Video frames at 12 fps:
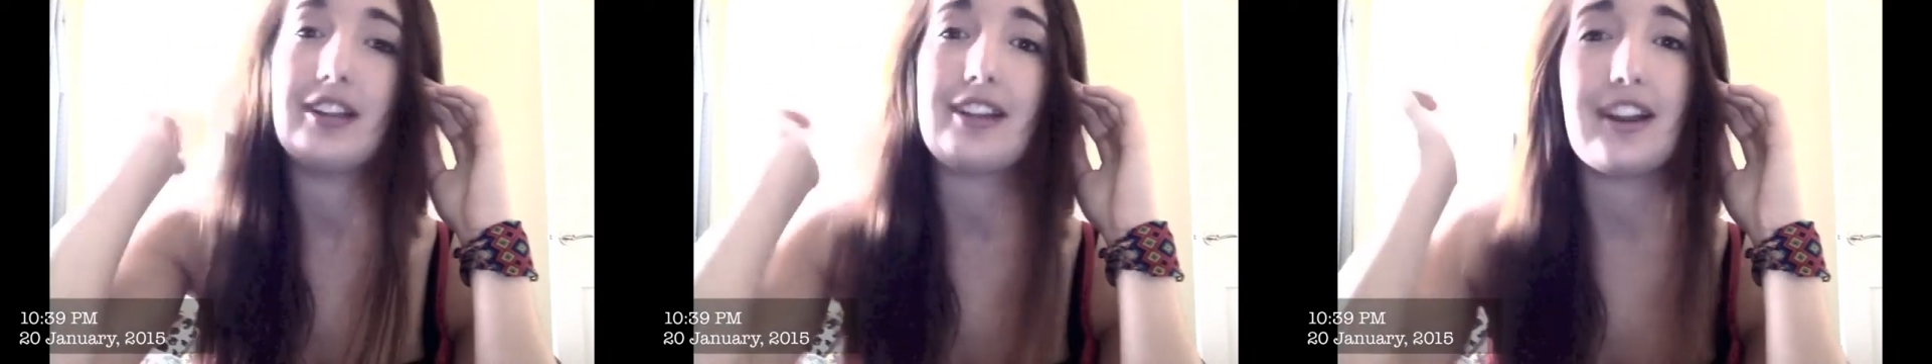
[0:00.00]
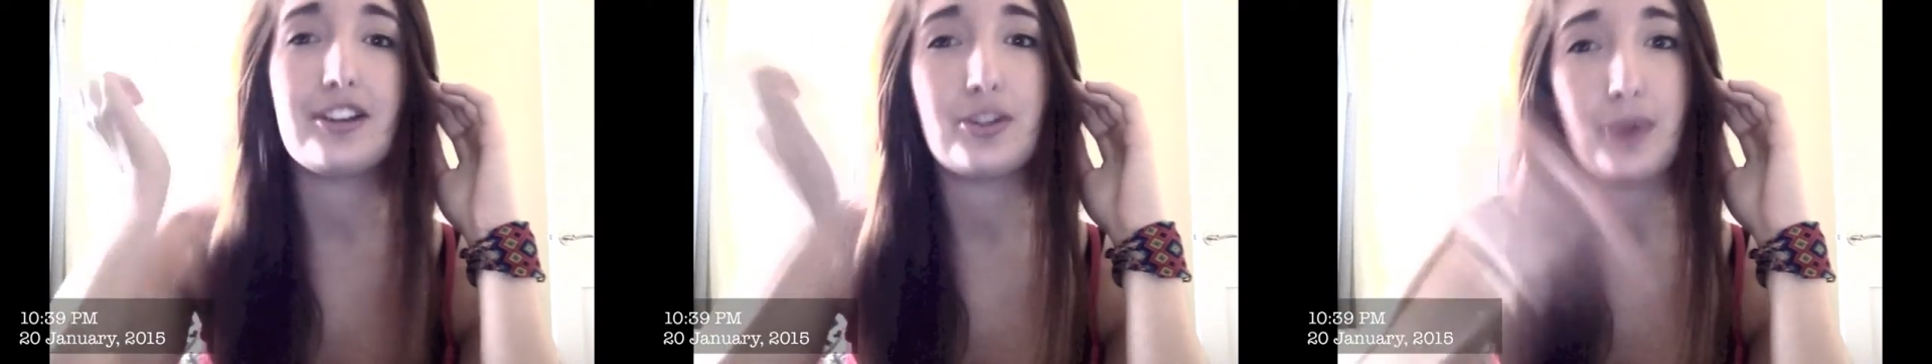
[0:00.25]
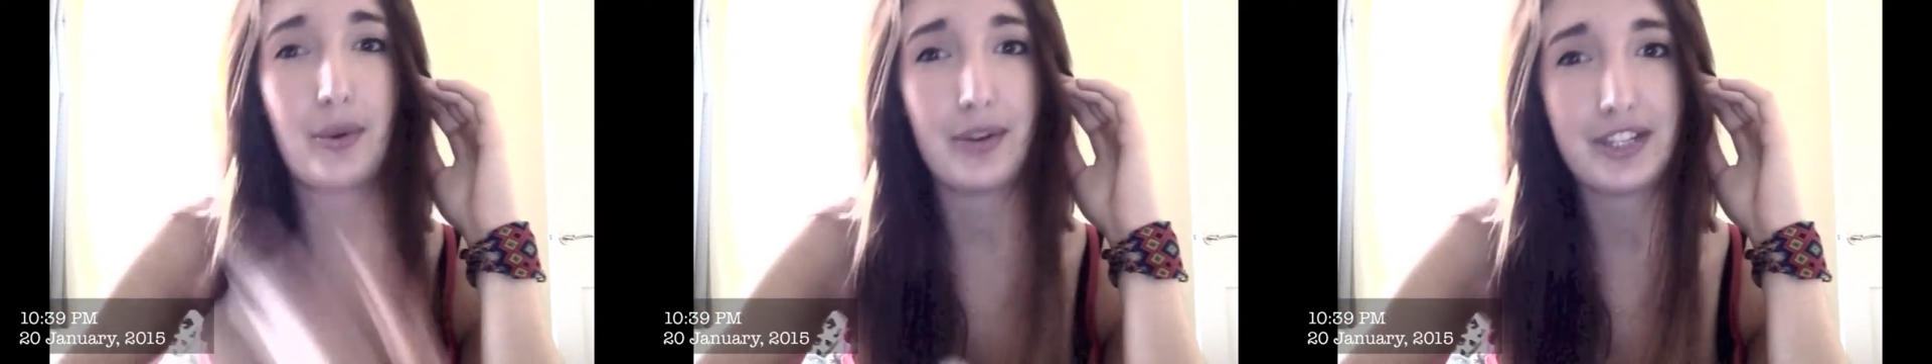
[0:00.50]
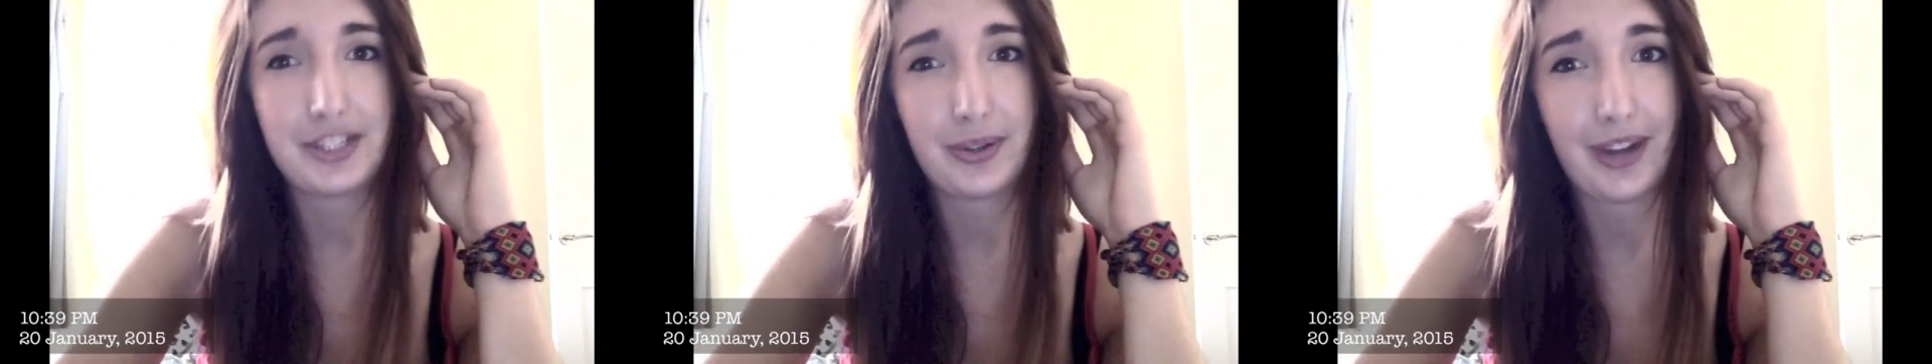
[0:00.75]
Like, I knew I
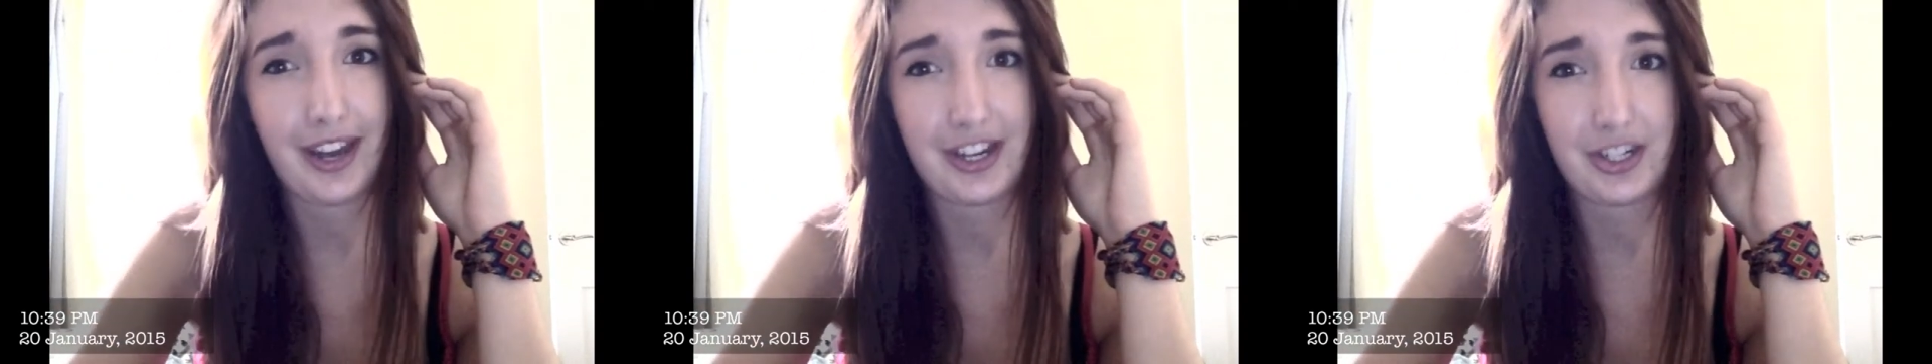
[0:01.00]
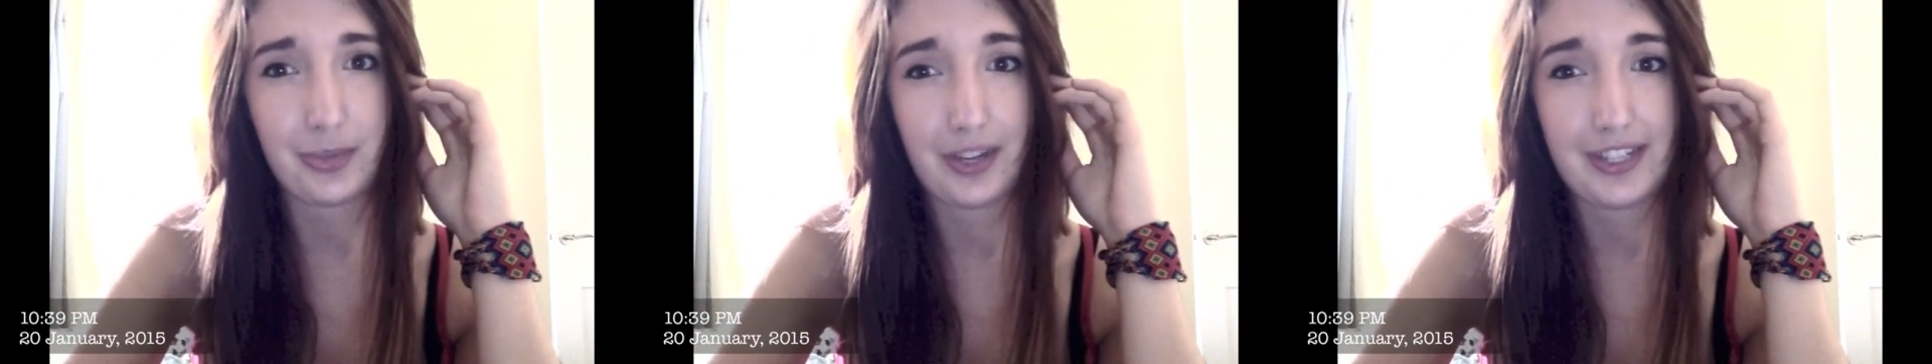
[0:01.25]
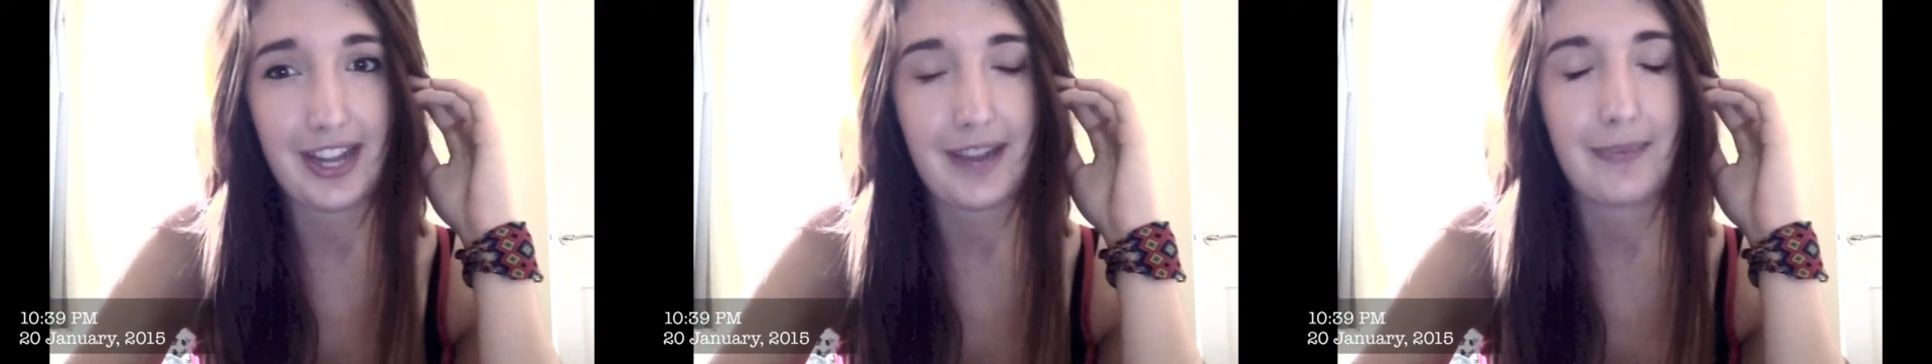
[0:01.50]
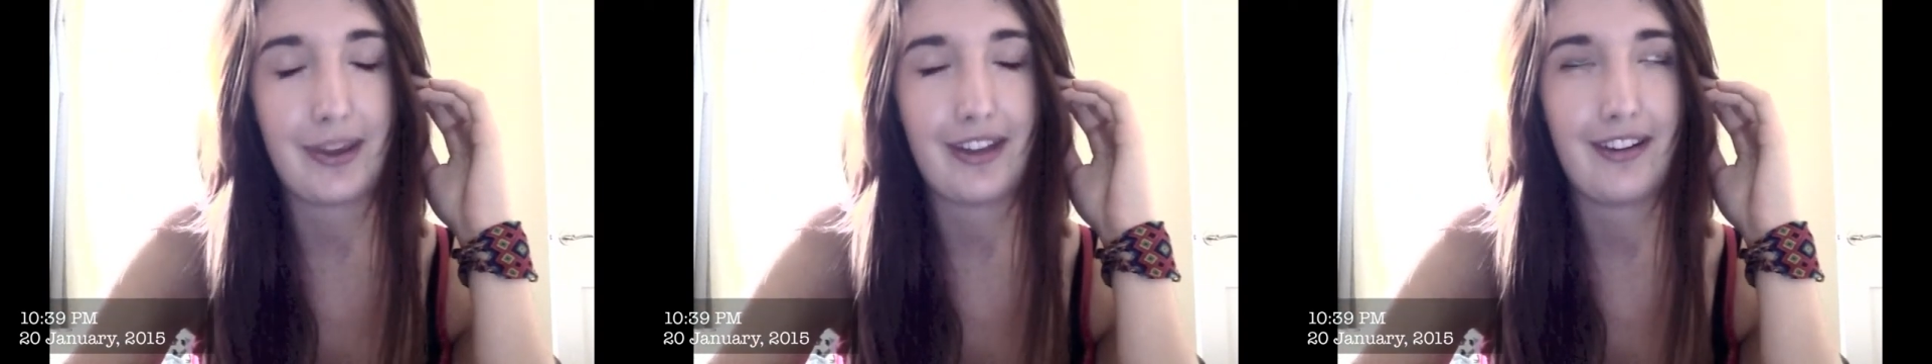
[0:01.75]
wanted to go to Asia one
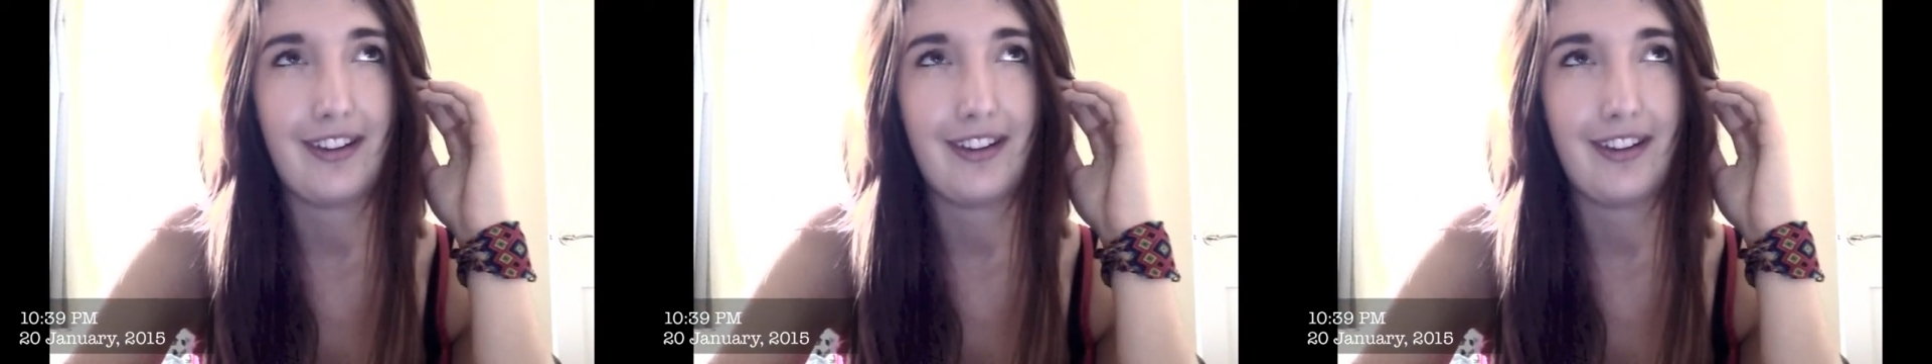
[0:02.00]
day, but